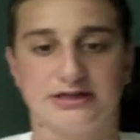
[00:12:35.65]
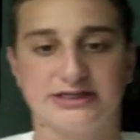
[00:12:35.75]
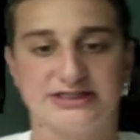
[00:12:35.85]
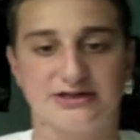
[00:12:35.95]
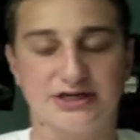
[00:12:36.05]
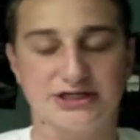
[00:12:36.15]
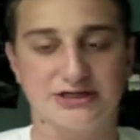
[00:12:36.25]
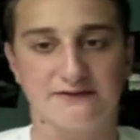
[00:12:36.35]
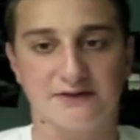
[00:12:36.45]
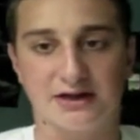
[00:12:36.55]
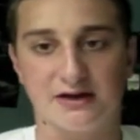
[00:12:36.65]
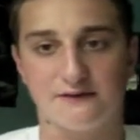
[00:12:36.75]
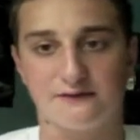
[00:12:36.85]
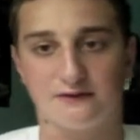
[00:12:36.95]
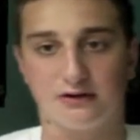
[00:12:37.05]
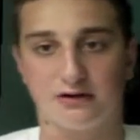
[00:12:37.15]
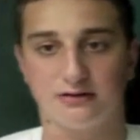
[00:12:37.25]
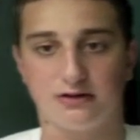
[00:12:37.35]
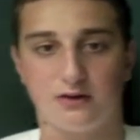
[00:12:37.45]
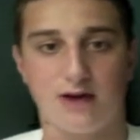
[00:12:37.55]
installation video for
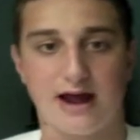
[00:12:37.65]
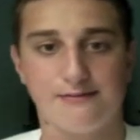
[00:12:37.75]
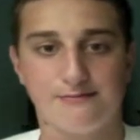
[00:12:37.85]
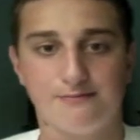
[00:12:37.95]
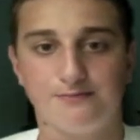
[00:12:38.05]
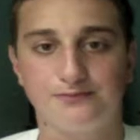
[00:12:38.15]
the RAM,